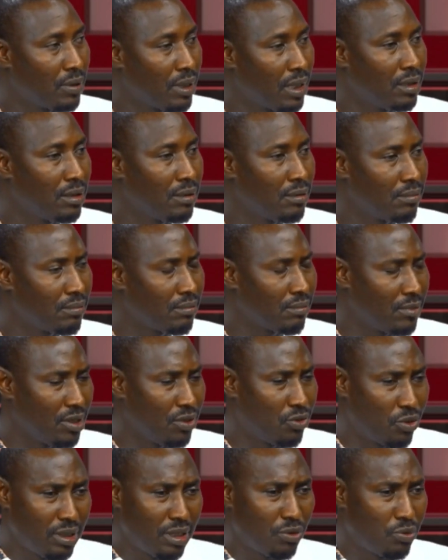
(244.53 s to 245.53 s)
Then
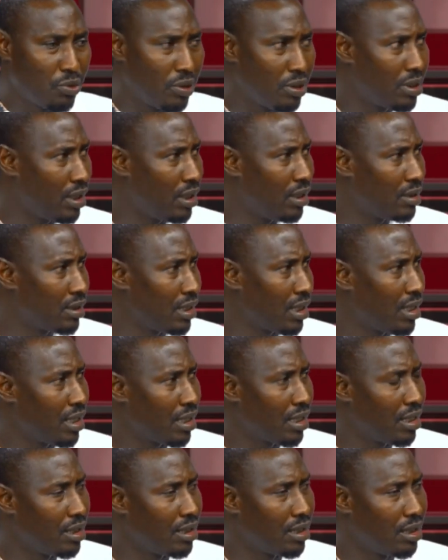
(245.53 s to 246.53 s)
in 2020, he started
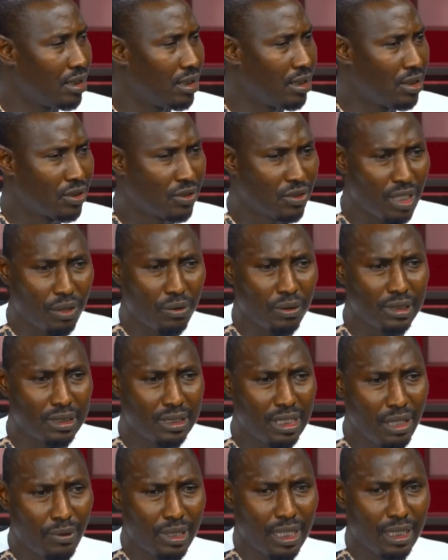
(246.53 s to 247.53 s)
again. So I was
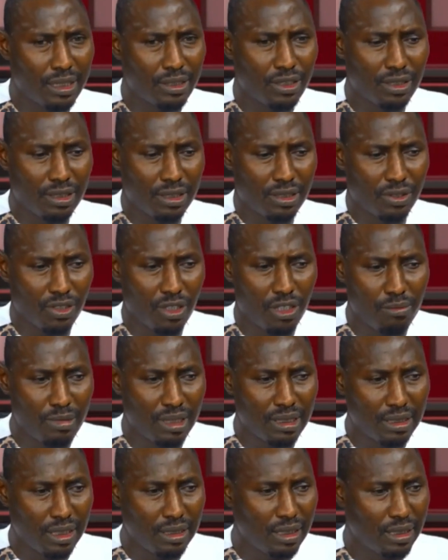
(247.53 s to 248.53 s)
there when I saw
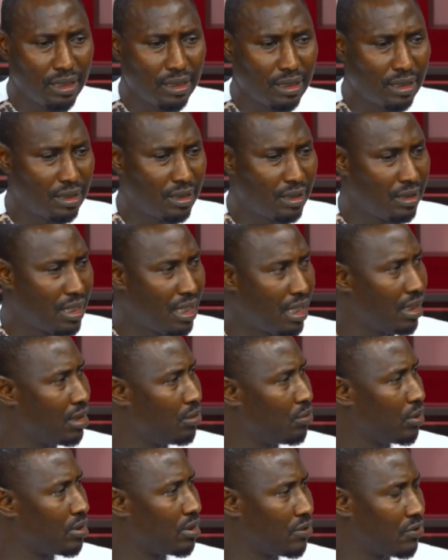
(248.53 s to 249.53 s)
messages that he
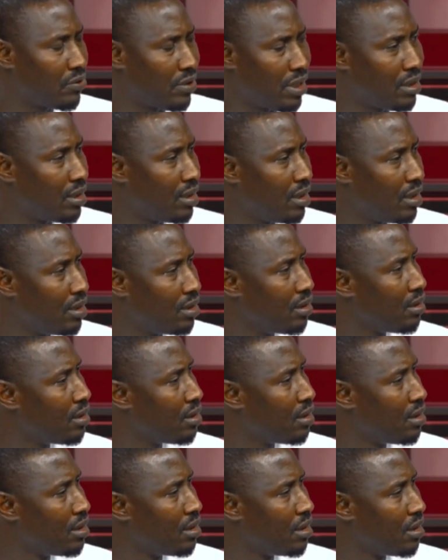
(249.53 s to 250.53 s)
was threatening
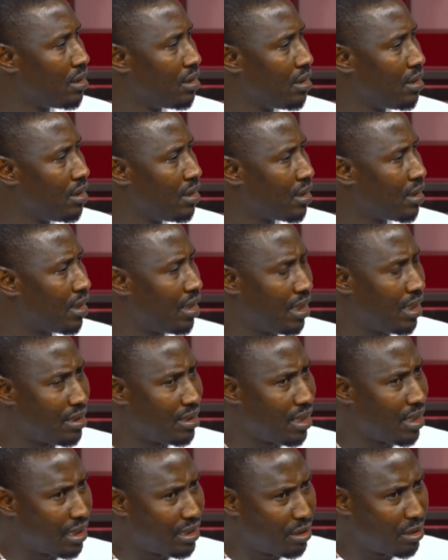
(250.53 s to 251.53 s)

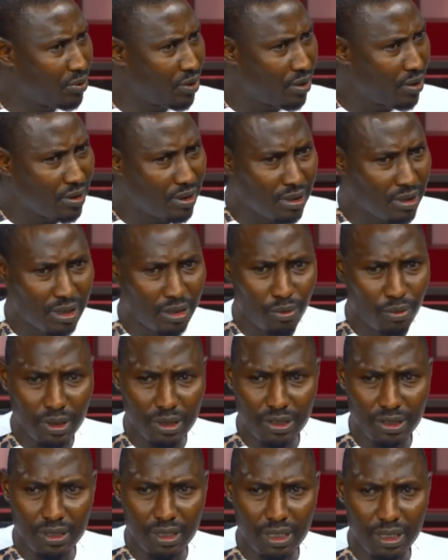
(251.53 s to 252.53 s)
Agyapong, he
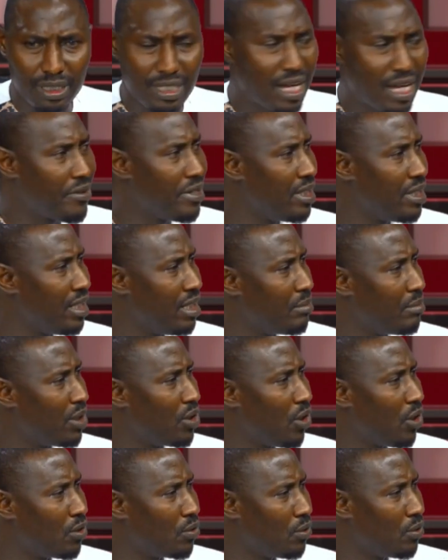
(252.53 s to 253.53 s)
was daring him
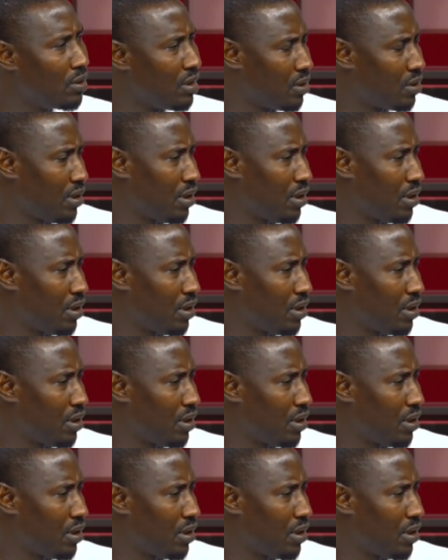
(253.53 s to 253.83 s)
and all those things.